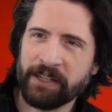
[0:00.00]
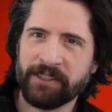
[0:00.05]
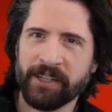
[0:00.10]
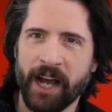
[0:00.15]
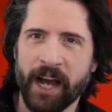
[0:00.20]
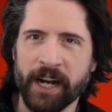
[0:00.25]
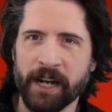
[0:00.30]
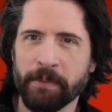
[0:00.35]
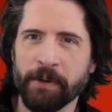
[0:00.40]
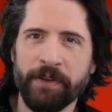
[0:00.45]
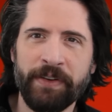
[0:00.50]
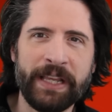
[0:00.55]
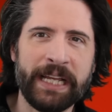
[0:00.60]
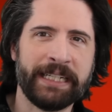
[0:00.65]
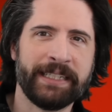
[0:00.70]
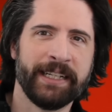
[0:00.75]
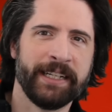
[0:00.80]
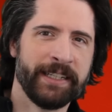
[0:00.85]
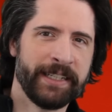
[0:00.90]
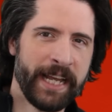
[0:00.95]
I saw it in a movie
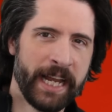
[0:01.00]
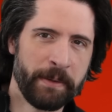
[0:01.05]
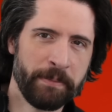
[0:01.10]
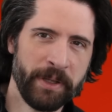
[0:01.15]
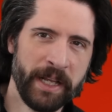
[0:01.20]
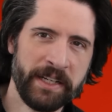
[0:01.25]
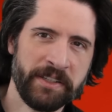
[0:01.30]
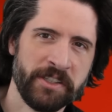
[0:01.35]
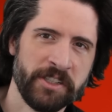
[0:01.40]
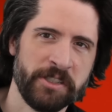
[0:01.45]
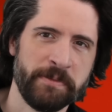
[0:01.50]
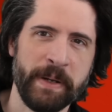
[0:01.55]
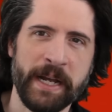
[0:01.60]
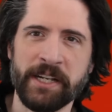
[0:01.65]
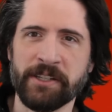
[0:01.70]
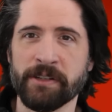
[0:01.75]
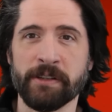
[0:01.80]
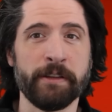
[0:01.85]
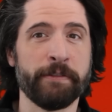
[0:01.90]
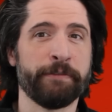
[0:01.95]
that didn't take place in
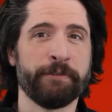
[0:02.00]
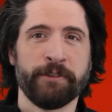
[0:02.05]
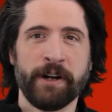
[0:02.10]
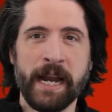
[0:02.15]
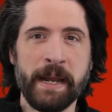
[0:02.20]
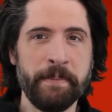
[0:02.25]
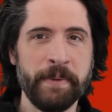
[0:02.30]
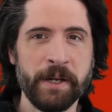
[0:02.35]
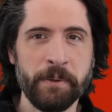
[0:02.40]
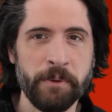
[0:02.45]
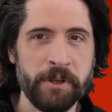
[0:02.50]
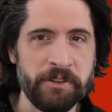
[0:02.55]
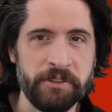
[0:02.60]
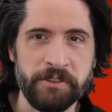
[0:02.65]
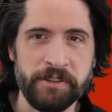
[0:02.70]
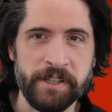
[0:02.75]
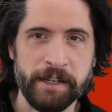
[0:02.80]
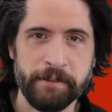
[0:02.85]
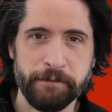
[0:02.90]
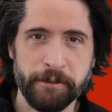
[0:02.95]
space, so the framing
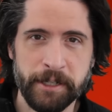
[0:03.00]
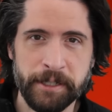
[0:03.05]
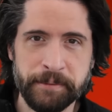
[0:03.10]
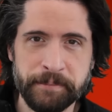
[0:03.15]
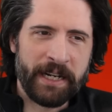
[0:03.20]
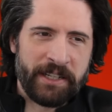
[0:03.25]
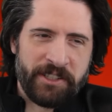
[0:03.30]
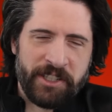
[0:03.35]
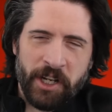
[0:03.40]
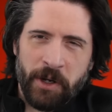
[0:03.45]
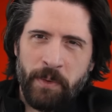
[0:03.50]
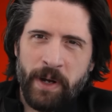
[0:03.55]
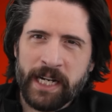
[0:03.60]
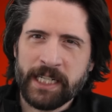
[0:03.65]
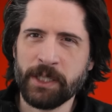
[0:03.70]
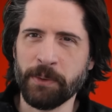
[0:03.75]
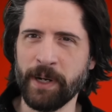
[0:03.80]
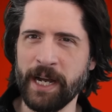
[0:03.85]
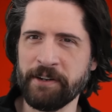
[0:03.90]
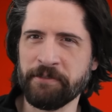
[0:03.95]
was different. But I still
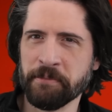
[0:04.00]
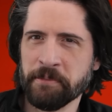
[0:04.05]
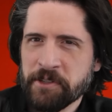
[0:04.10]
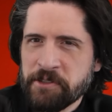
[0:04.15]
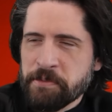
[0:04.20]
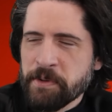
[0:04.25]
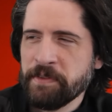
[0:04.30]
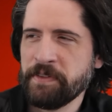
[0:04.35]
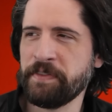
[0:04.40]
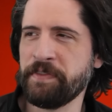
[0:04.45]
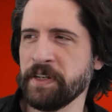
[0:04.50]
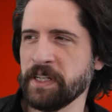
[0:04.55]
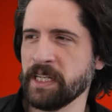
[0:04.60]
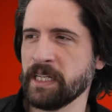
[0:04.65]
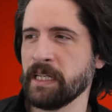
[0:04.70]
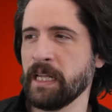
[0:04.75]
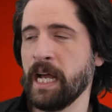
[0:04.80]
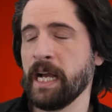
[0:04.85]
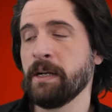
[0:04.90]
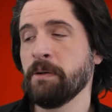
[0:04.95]
walked away from this movie
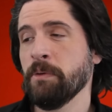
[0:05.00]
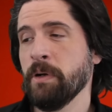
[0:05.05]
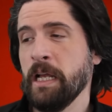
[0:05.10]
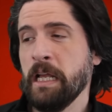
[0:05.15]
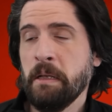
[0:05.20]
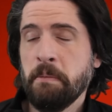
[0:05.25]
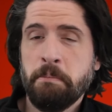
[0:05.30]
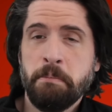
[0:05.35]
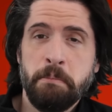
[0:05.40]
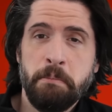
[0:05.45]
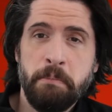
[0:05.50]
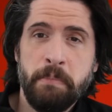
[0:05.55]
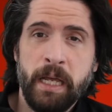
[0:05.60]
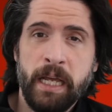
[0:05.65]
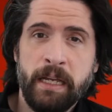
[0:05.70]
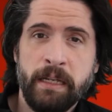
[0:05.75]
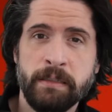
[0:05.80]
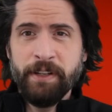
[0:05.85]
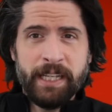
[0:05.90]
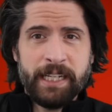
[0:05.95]
feeling like, well,
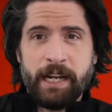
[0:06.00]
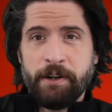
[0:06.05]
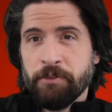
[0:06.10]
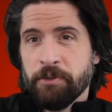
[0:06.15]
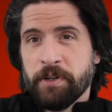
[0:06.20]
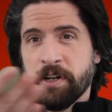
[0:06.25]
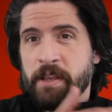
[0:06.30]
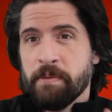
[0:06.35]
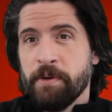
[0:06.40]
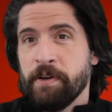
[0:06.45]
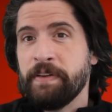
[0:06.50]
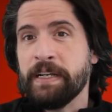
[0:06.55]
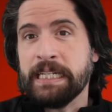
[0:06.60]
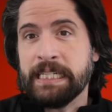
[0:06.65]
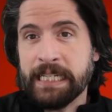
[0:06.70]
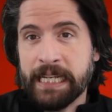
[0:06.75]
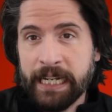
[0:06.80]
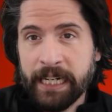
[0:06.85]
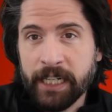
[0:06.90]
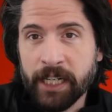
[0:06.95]
meh. Felt like everyone in the movie
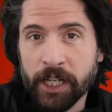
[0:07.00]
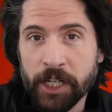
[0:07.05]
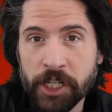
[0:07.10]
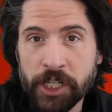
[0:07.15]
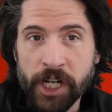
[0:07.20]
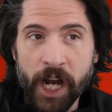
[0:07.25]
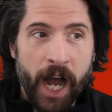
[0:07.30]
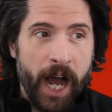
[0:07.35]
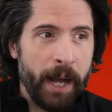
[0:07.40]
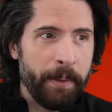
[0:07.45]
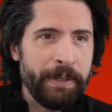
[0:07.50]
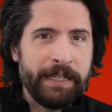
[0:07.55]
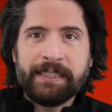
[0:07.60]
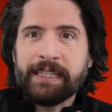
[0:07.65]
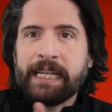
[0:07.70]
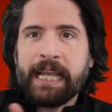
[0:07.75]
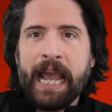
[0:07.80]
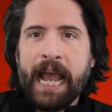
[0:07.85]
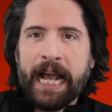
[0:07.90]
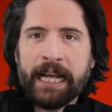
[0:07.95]
did a good job.
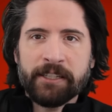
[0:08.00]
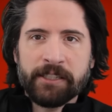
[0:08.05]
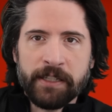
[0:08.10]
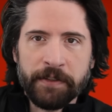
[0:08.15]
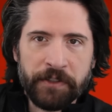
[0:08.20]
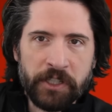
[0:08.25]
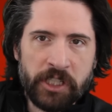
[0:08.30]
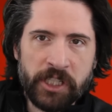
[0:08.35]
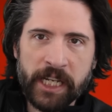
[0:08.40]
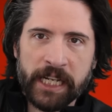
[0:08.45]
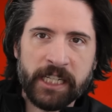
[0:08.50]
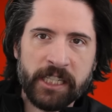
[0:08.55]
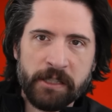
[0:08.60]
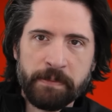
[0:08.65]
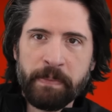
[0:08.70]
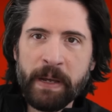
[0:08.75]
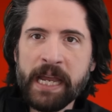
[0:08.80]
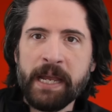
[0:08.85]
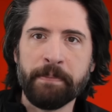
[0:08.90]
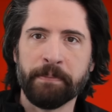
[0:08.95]
It's a cast of six
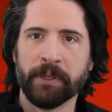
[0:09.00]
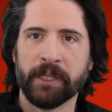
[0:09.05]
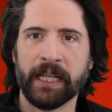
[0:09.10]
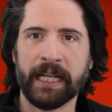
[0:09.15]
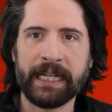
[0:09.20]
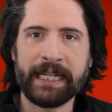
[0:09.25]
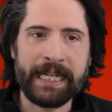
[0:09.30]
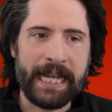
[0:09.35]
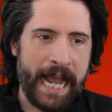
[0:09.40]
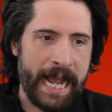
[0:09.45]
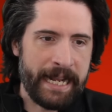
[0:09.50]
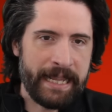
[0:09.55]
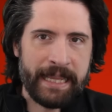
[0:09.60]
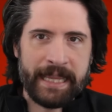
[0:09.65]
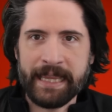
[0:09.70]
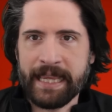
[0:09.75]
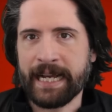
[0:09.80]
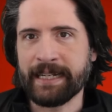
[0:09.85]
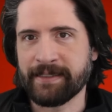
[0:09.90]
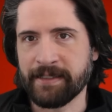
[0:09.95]
people.
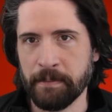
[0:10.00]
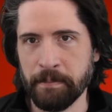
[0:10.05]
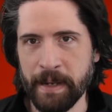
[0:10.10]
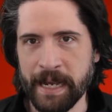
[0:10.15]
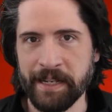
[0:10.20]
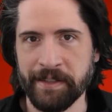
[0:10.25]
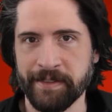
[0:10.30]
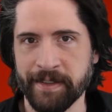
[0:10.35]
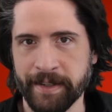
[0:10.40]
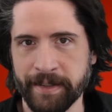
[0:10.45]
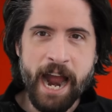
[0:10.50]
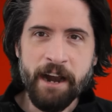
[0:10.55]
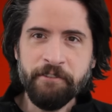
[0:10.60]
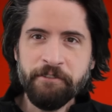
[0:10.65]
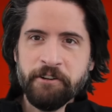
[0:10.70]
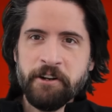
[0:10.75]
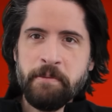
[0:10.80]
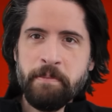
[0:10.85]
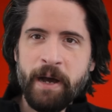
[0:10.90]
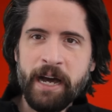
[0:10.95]
Again, that's amazing.
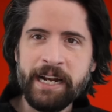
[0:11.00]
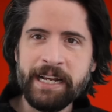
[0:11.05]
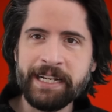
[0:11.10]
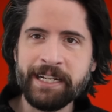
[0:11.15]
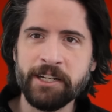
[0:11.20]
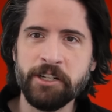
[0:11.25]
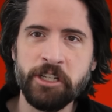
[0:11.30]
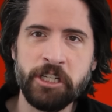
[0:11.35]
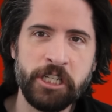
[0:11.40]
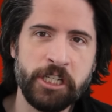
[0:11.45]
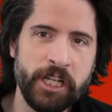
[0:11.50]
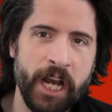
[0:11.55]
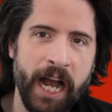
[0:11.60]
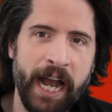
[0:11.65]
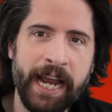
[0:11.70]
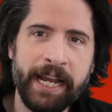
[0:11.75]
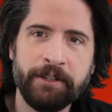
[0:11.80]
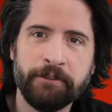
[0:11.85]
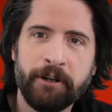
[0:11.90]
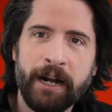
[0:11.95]
Everybody can
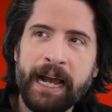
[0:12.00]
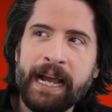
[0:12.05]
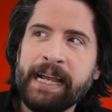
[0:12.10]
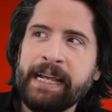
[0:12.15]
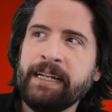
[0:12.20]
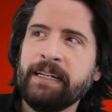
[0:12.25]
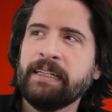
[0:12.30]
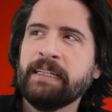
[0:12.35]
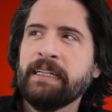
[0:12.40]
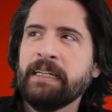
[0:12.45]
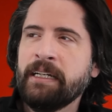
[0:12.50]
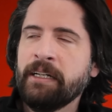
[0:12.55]
shine, right?